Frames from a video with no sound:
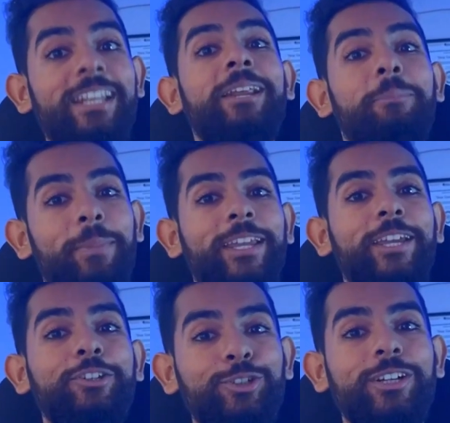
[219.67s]

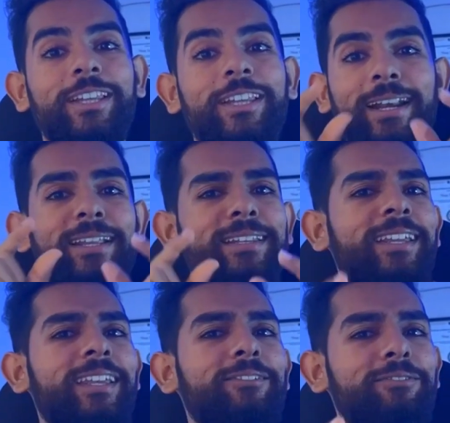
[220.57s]
making sure that
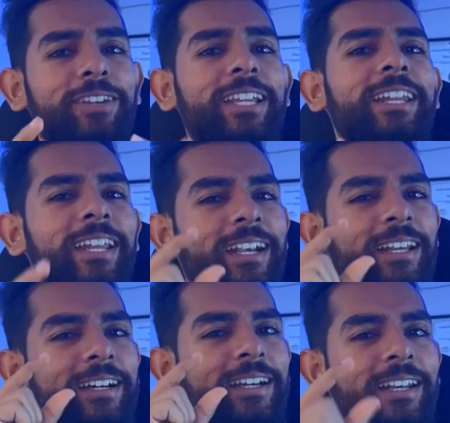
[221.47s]
we create
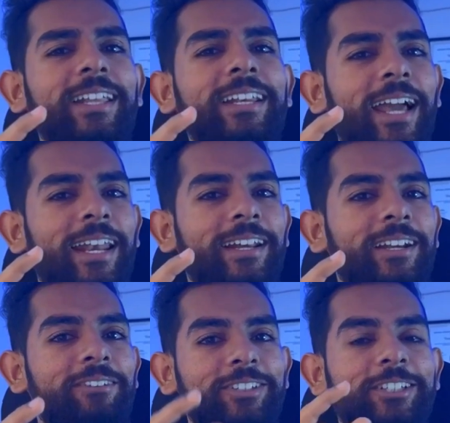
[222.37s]
a little
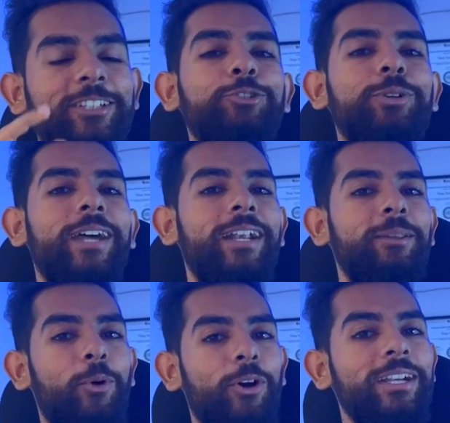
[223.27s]
calorie deficit so that
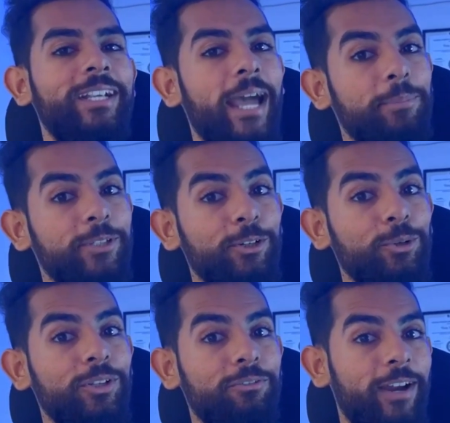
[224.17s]
the body taps
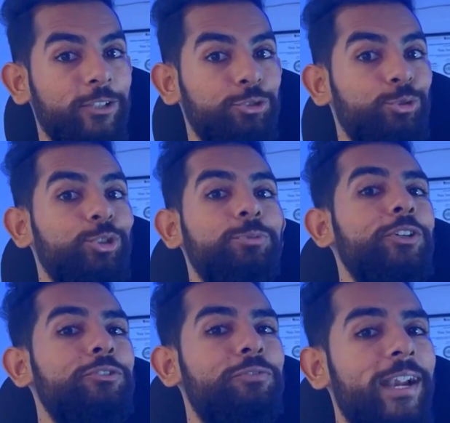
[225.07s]
into the fat stores,
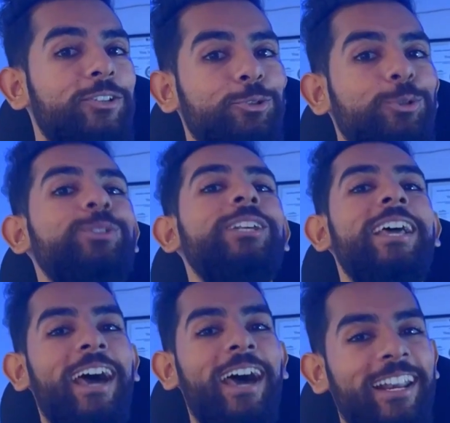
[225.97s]
because fat stores
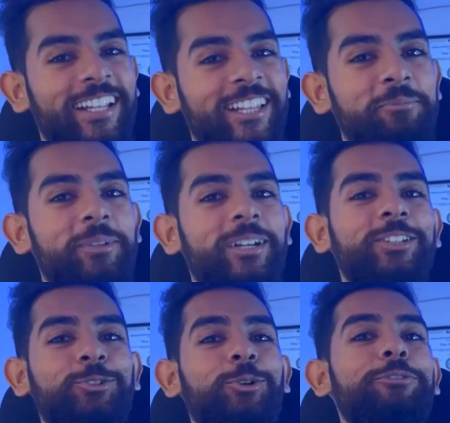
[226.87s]
are nothing but
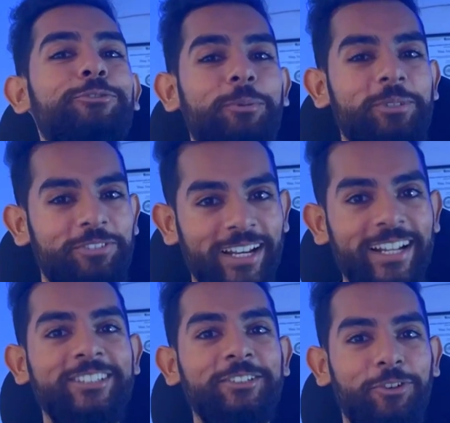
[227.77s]
the stored form of
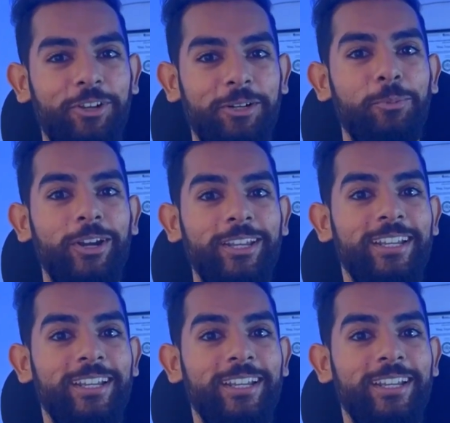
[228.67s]
energy for our body,